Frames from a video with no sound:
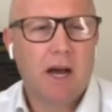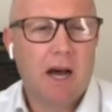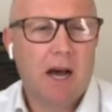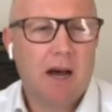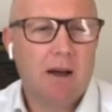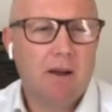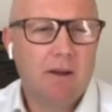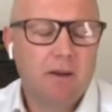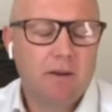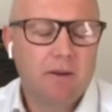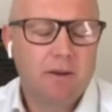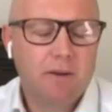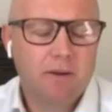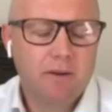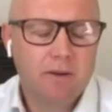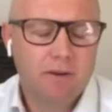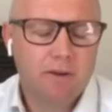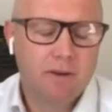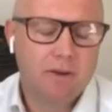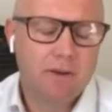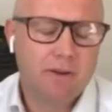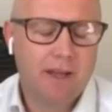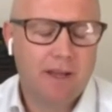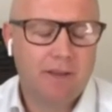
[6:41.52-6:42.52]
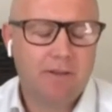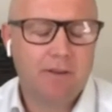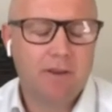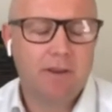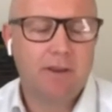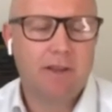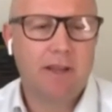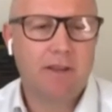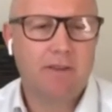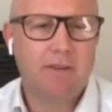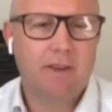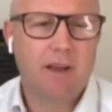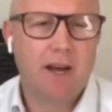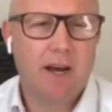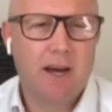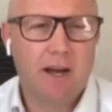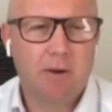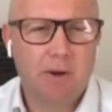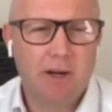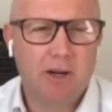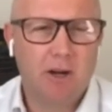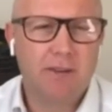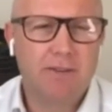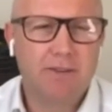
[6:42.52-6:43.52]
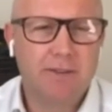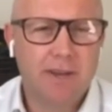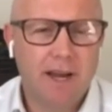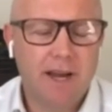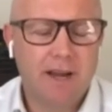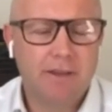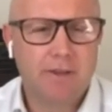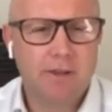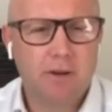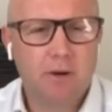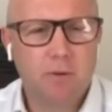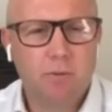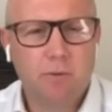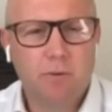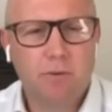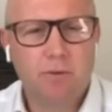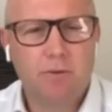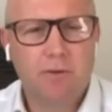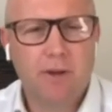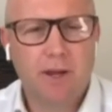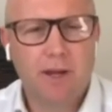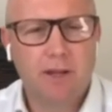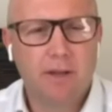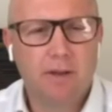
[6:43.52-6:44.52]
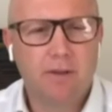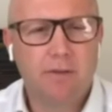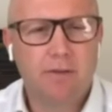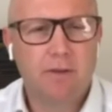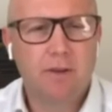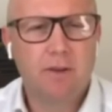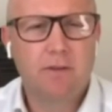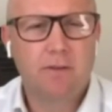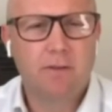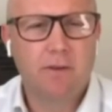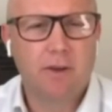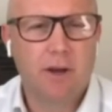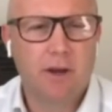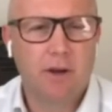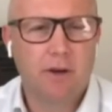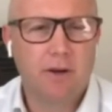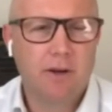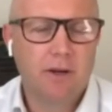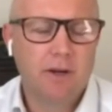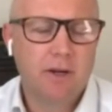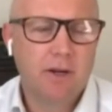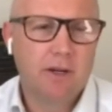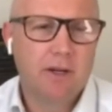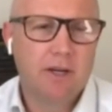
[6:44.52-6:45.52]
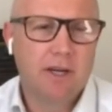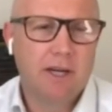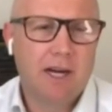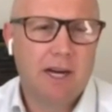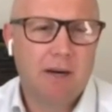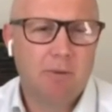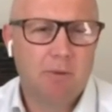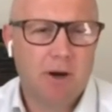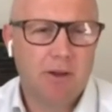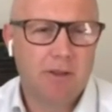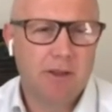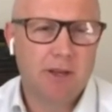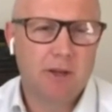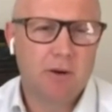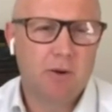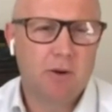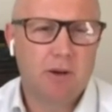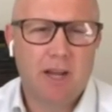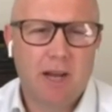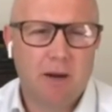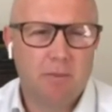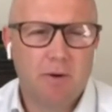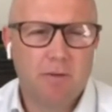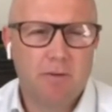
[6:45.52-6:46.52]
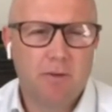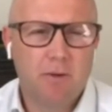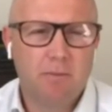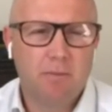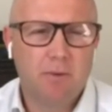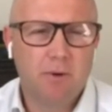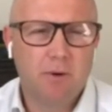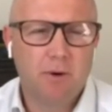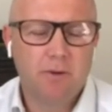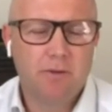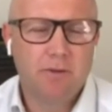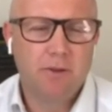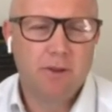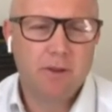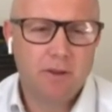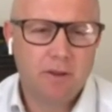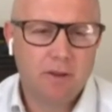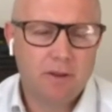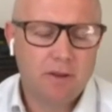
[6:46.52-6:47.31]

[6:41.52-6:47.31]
That's a hard one. I doubt that it will stay listed. So I think it'll come off the boards.